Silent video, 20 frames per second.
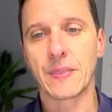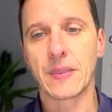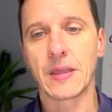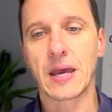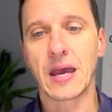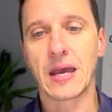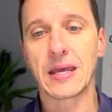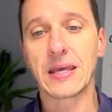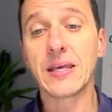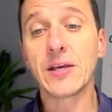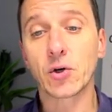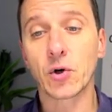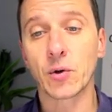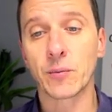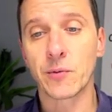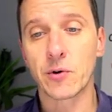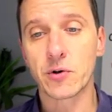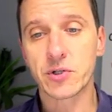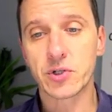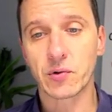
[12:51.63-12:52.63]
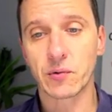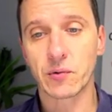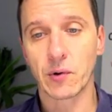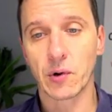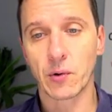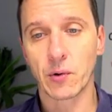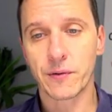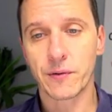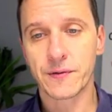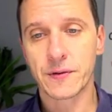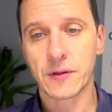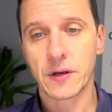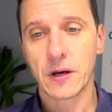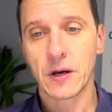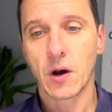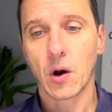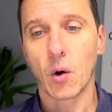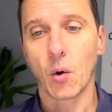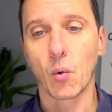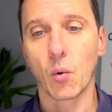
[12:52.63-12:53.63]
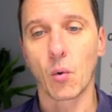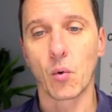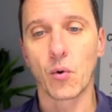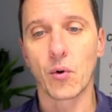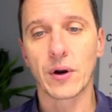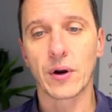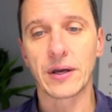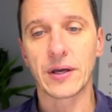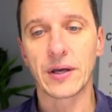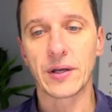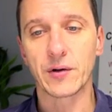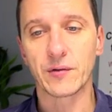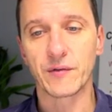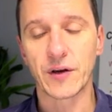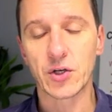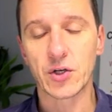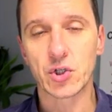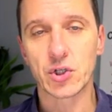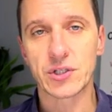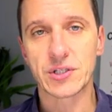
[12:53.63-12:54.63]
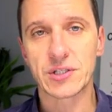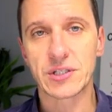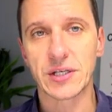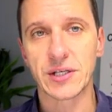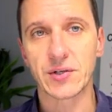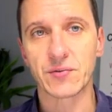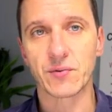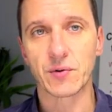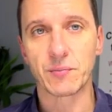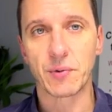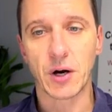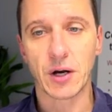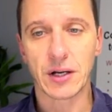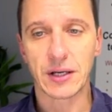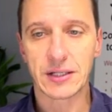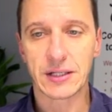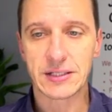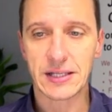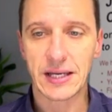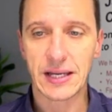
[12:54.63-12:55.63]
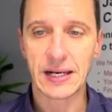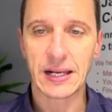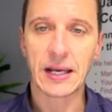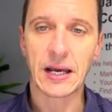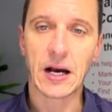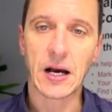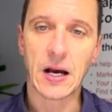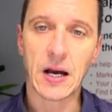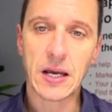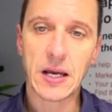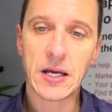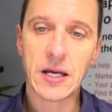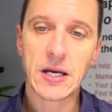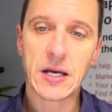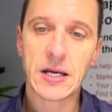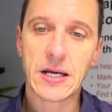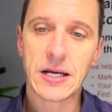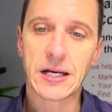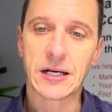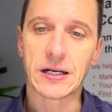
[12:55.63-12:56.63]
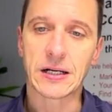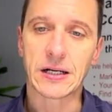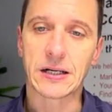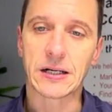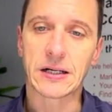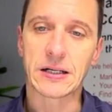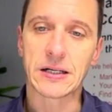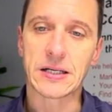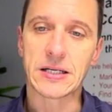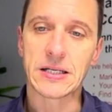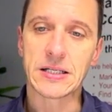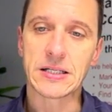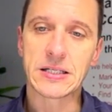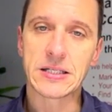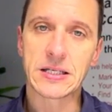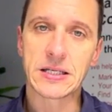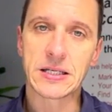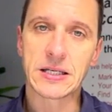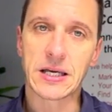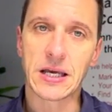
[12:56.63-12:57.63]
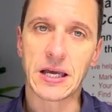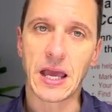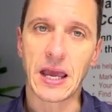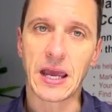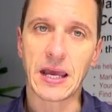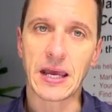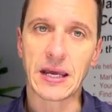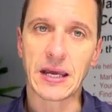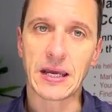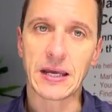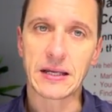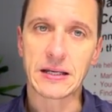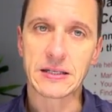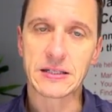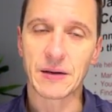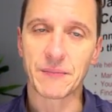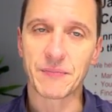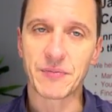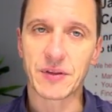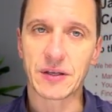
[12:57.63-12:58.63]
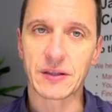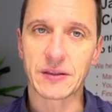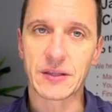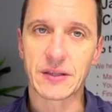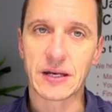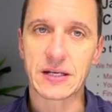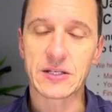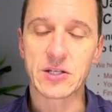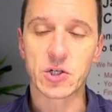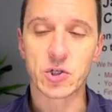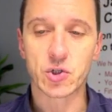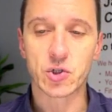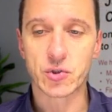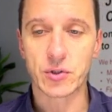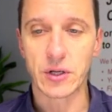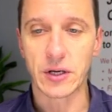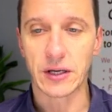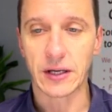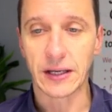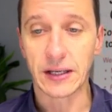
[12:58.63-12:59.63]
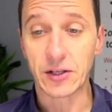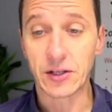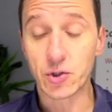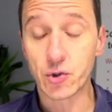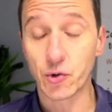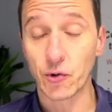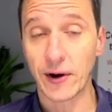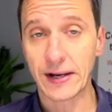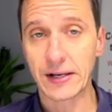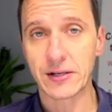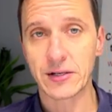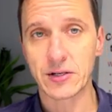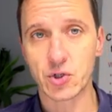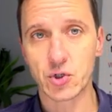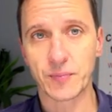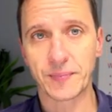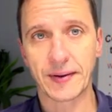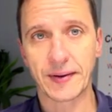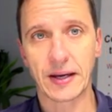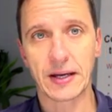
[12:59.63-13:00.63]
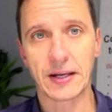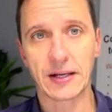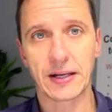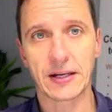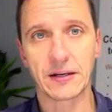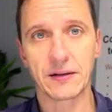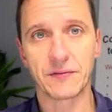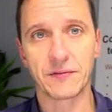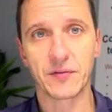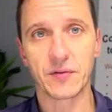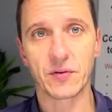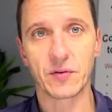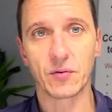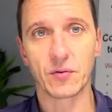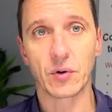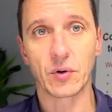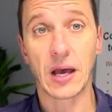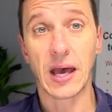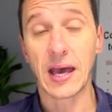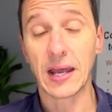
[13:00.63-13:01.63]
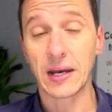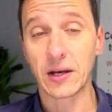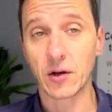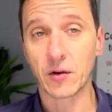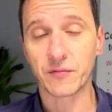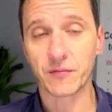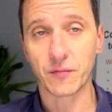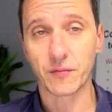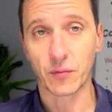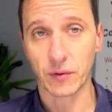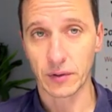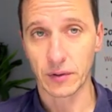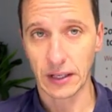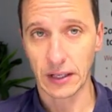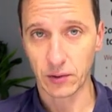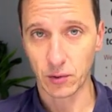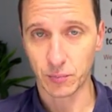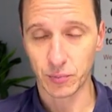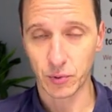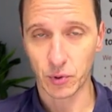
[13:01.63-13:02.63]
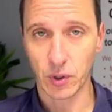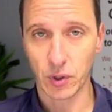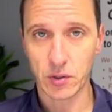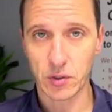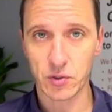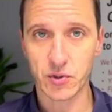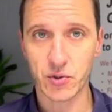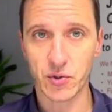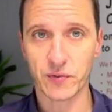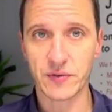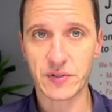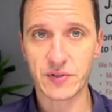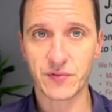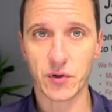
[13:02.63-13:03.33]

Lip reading: E-commerce growth or innovations in robotics and AI is something that is a trend in Japan. And if you like a product or service falls